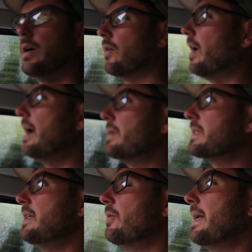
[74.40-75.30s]
Right, it
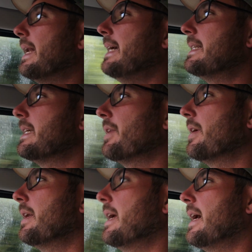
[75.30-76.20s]
was a little bit later
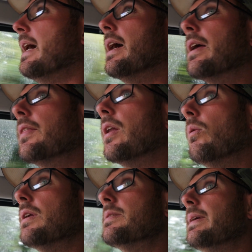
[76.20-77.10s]
than I
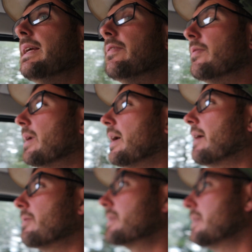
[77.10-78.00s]
wanted to be leaving my
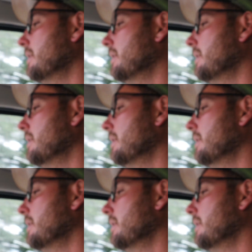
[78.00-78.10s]
house.